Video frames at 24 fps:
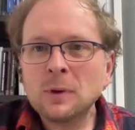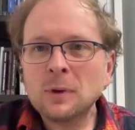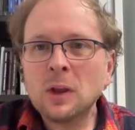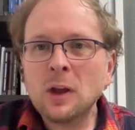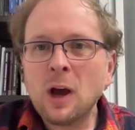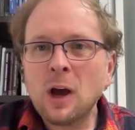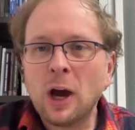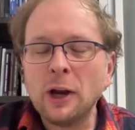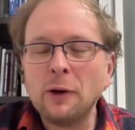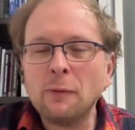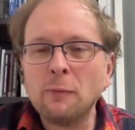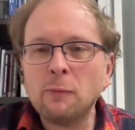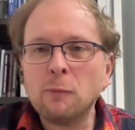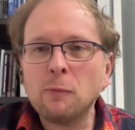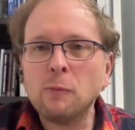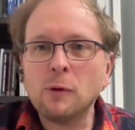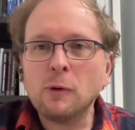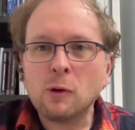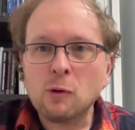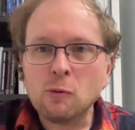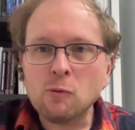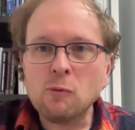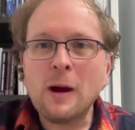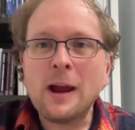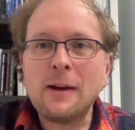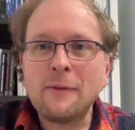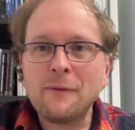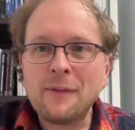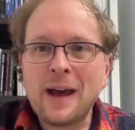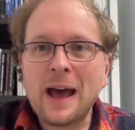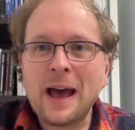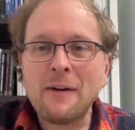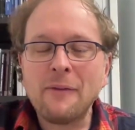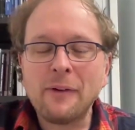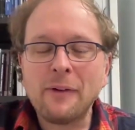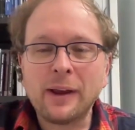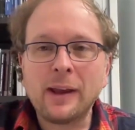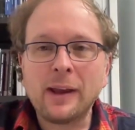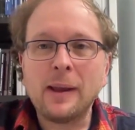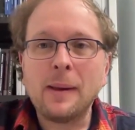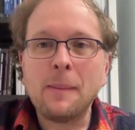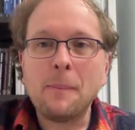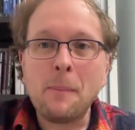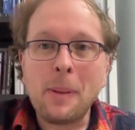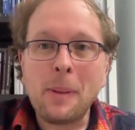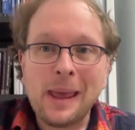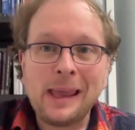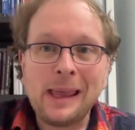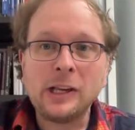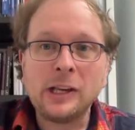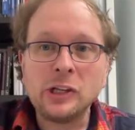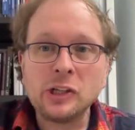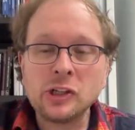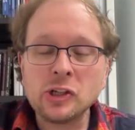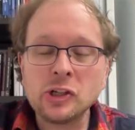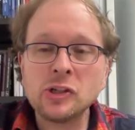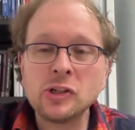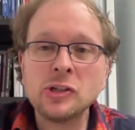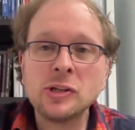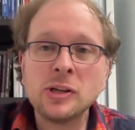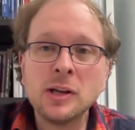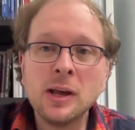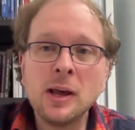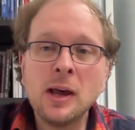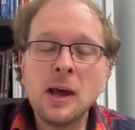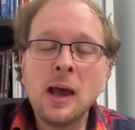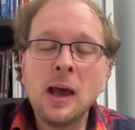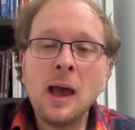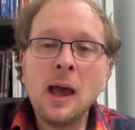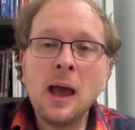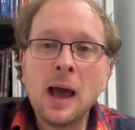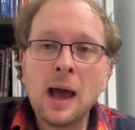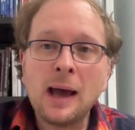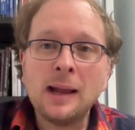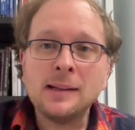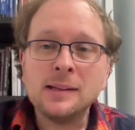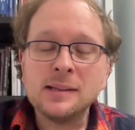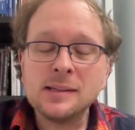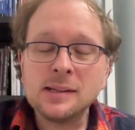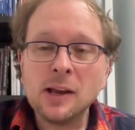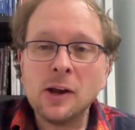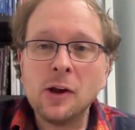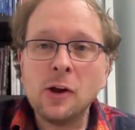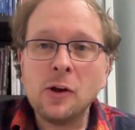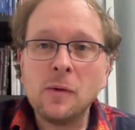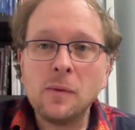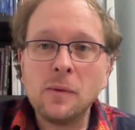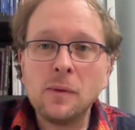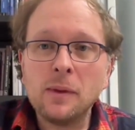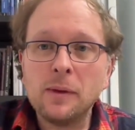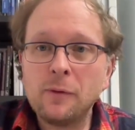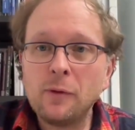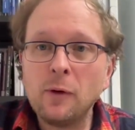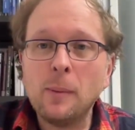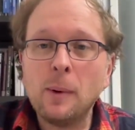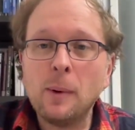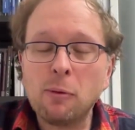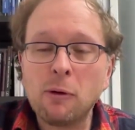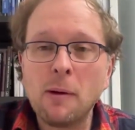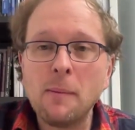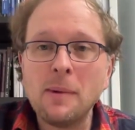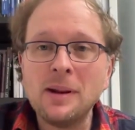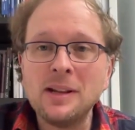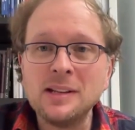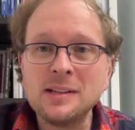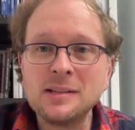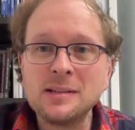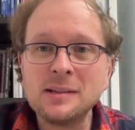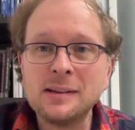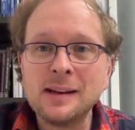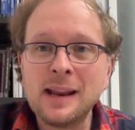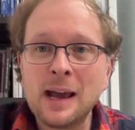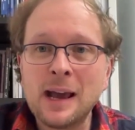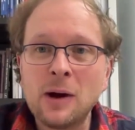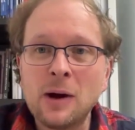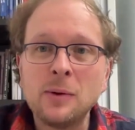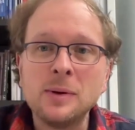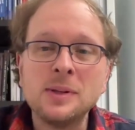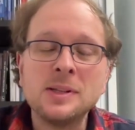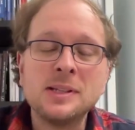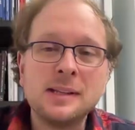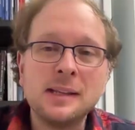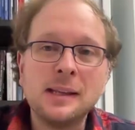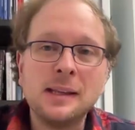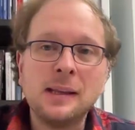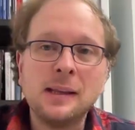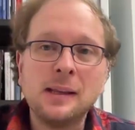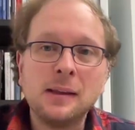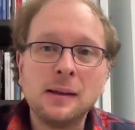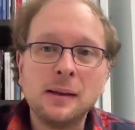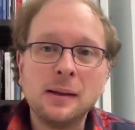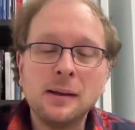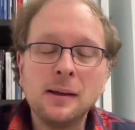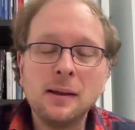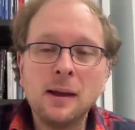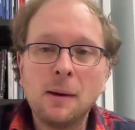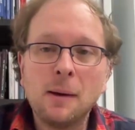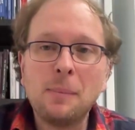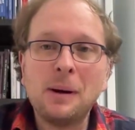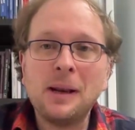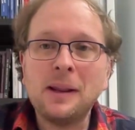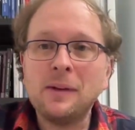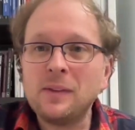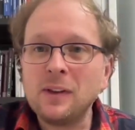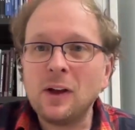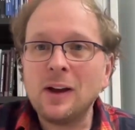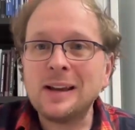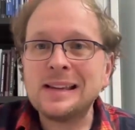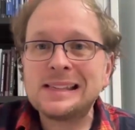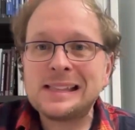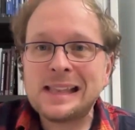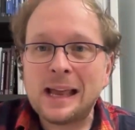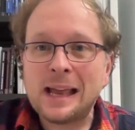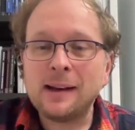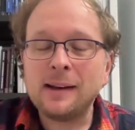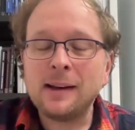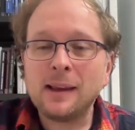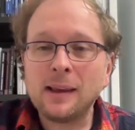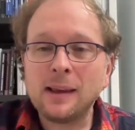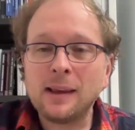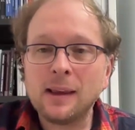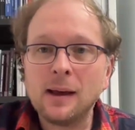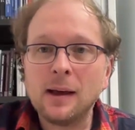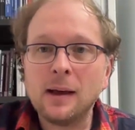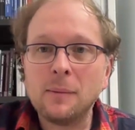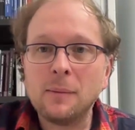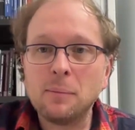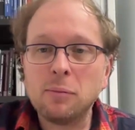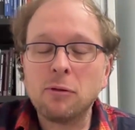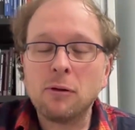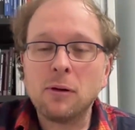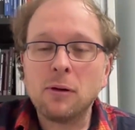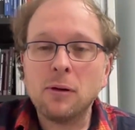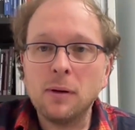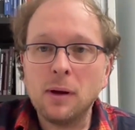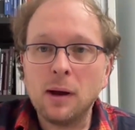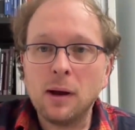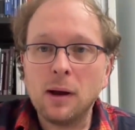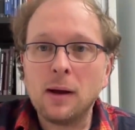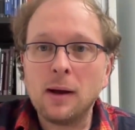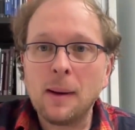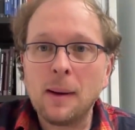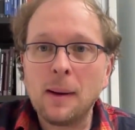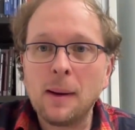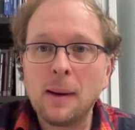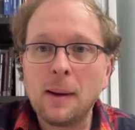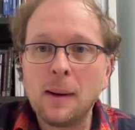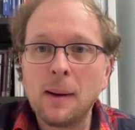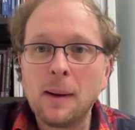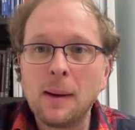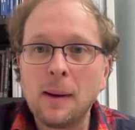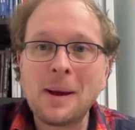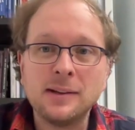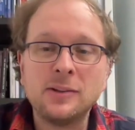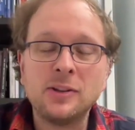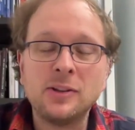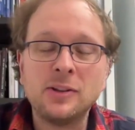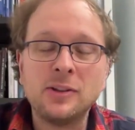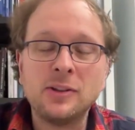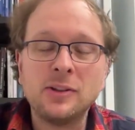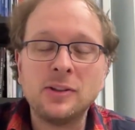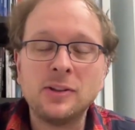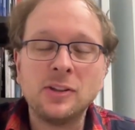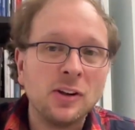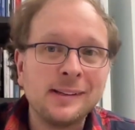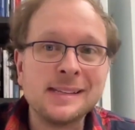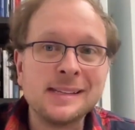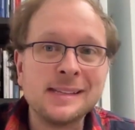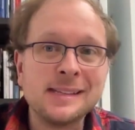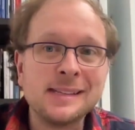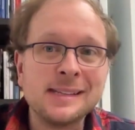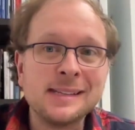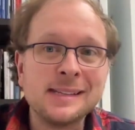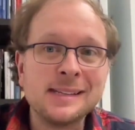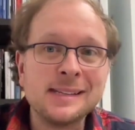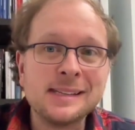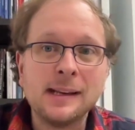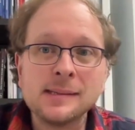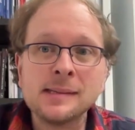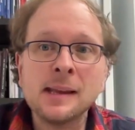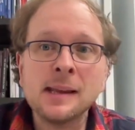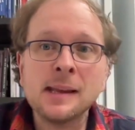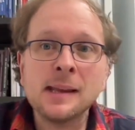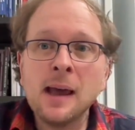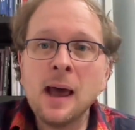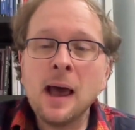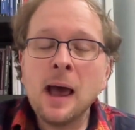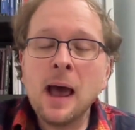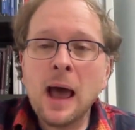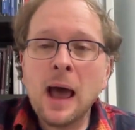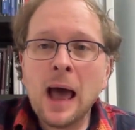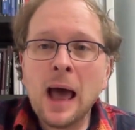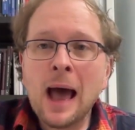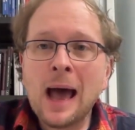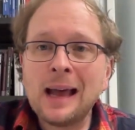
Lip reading: kind of regret for having impeached. And so the former Prime Minister now is I believe the Icelandic ambassador to the United States.